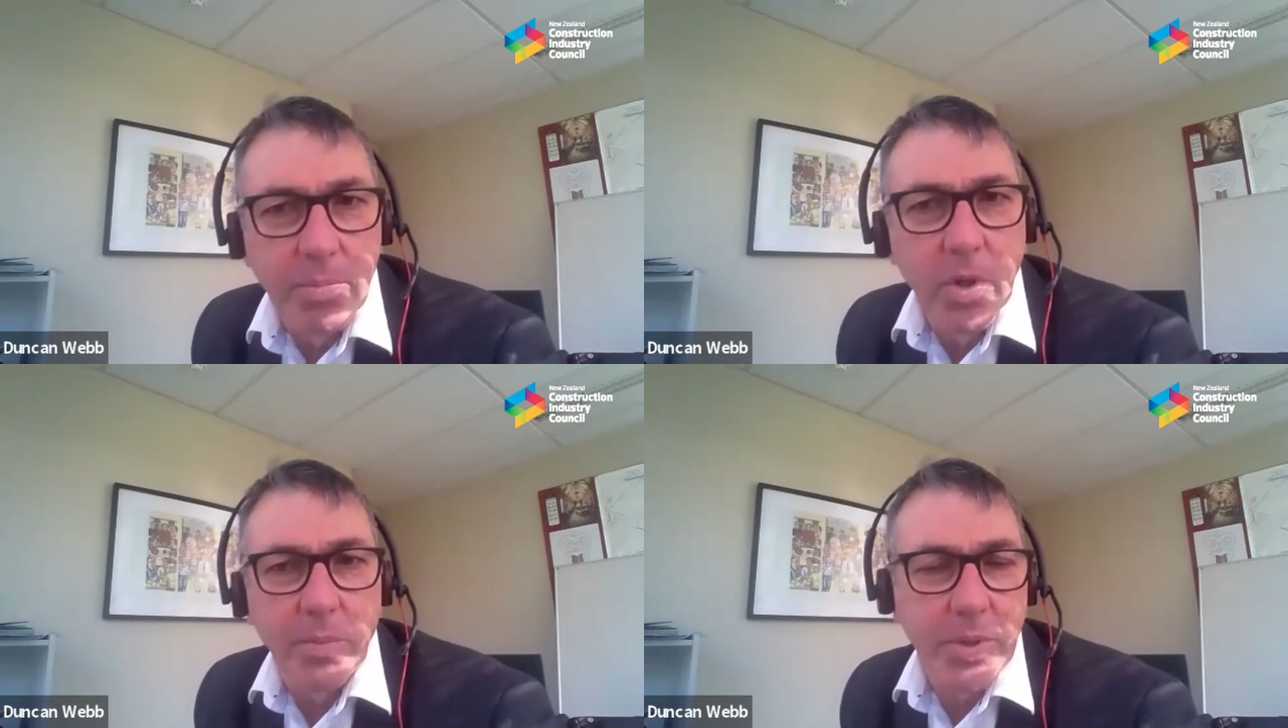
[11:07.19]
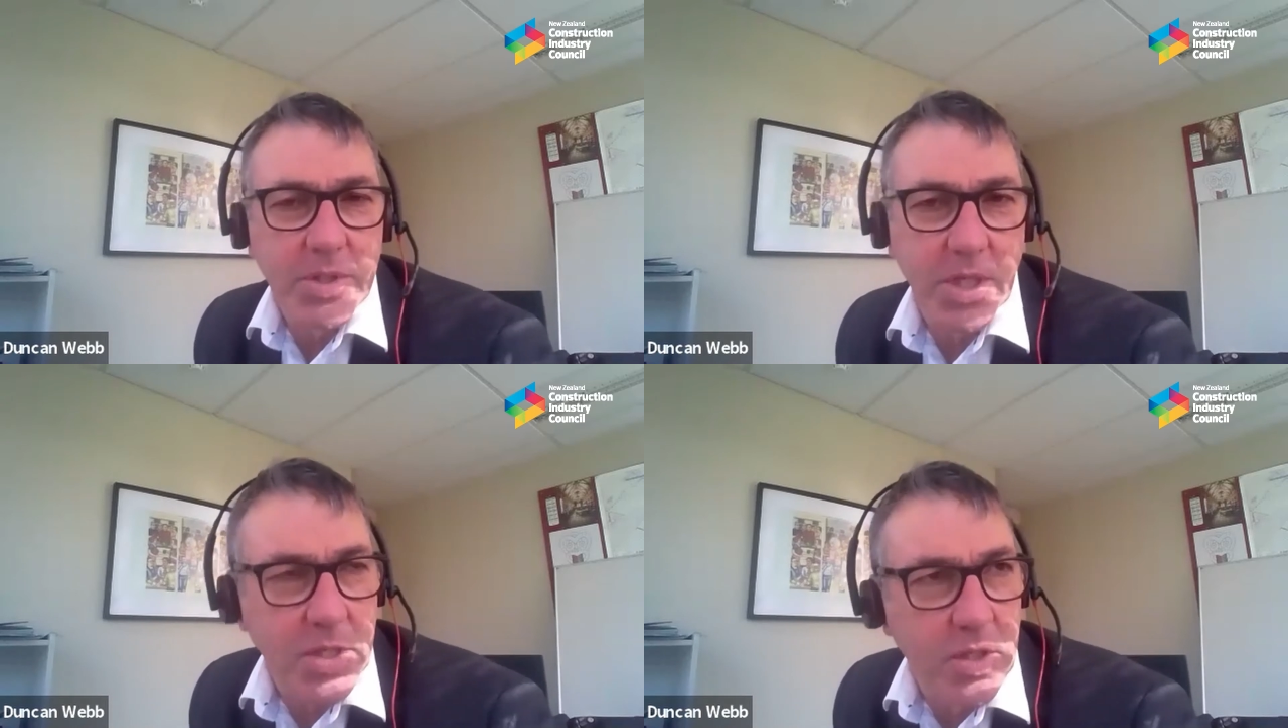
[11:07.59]
good
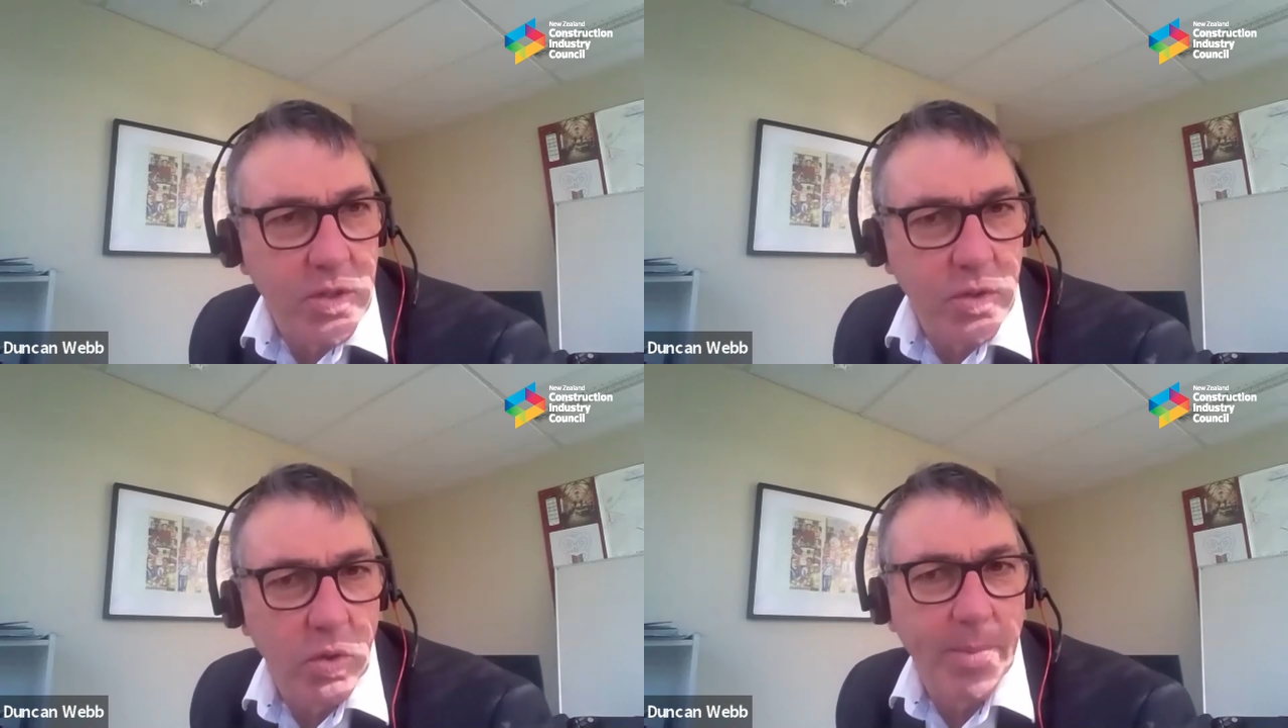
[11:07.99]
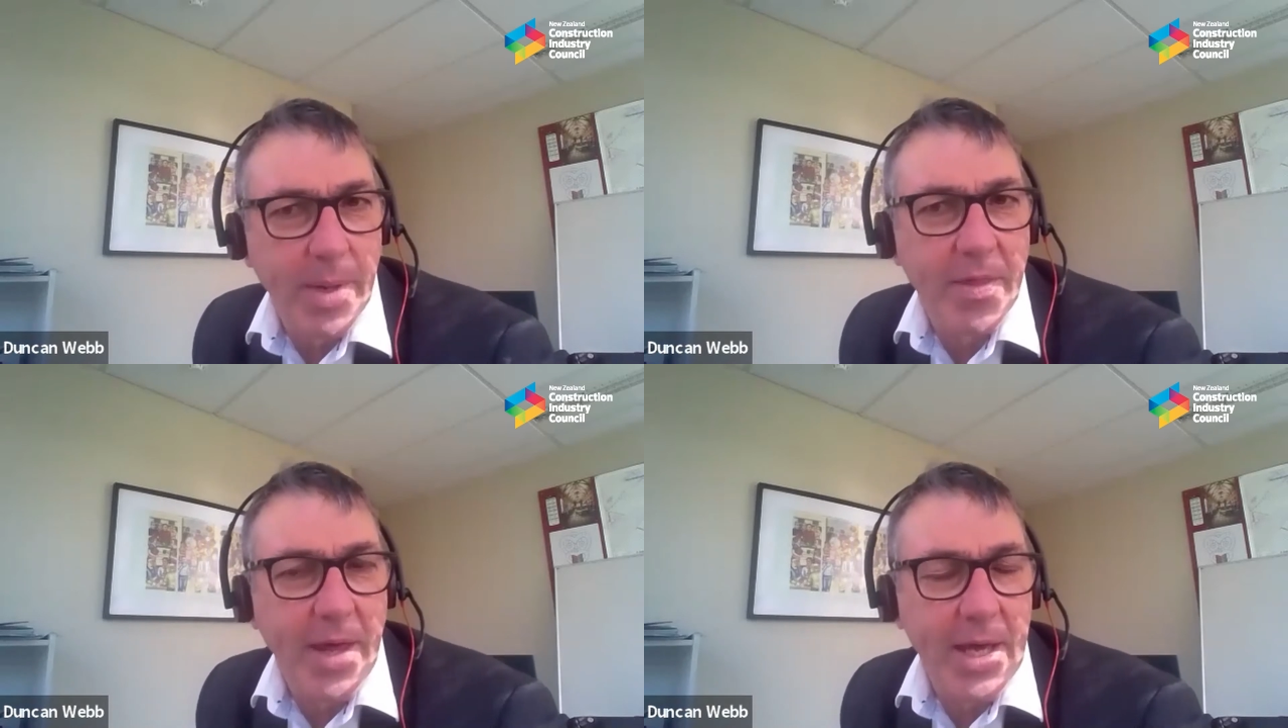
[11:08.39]
position to talk
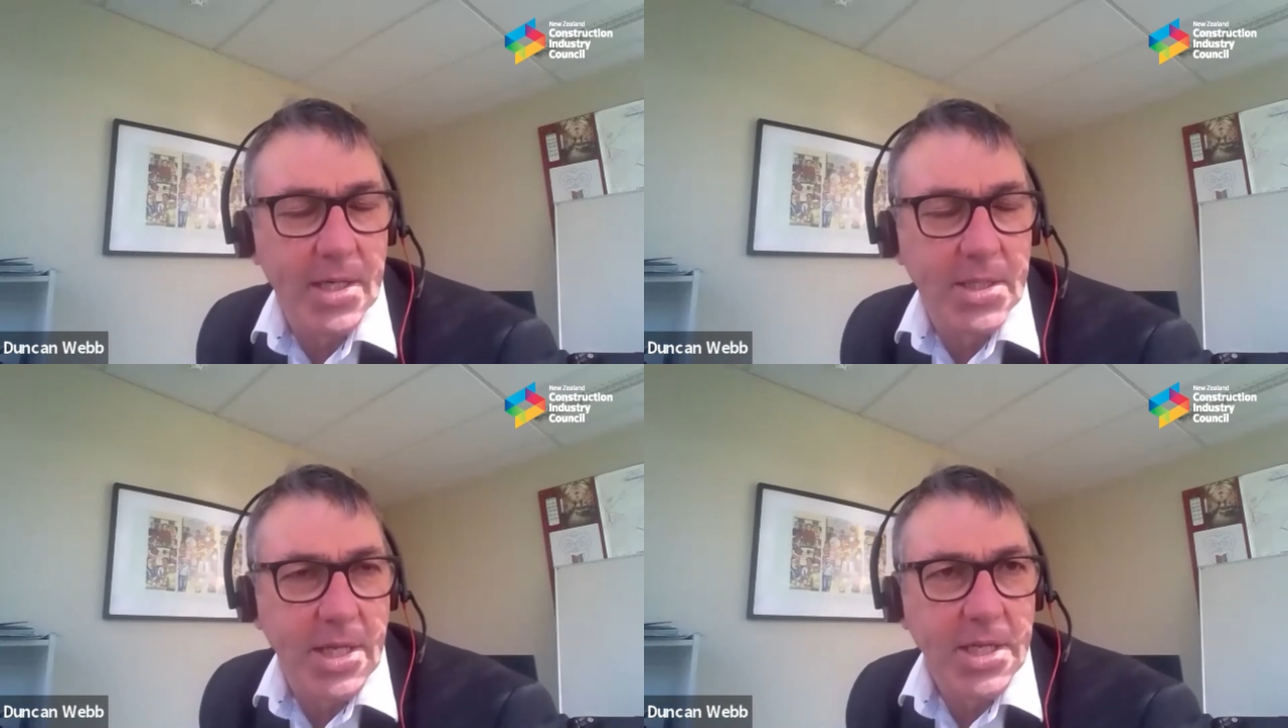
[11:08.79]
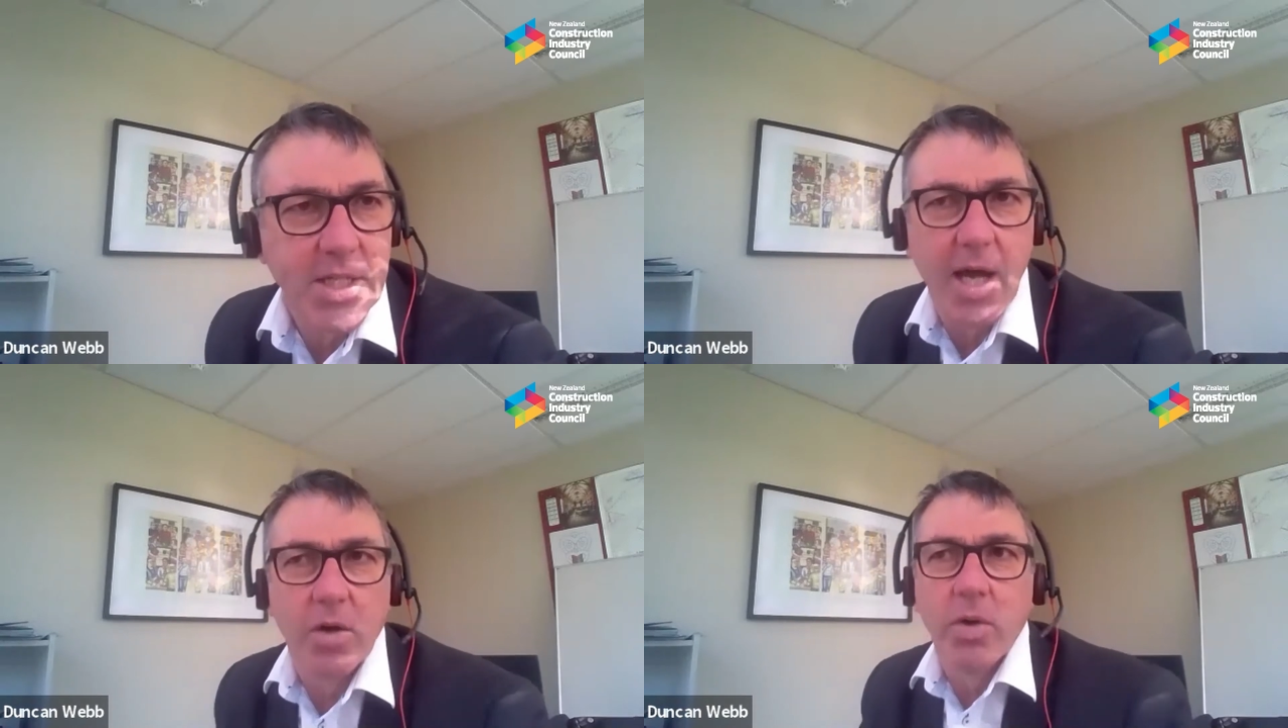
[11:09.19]
about that in
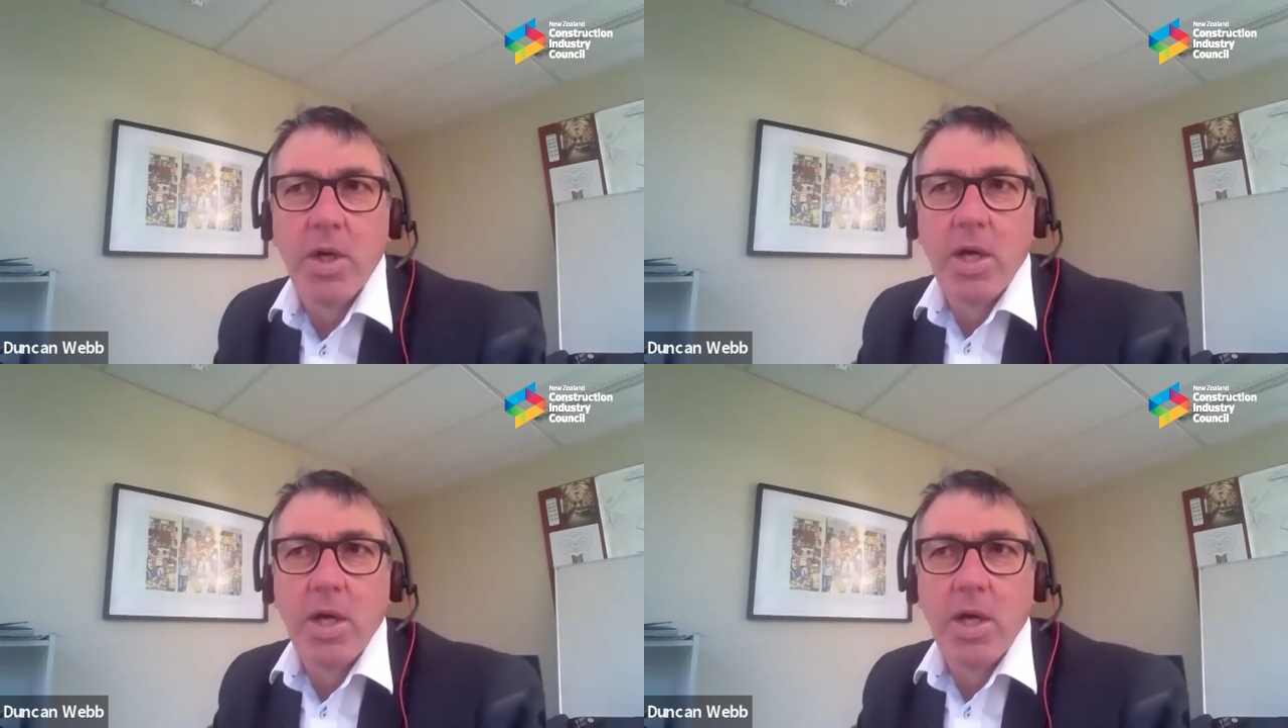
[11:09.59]
detail,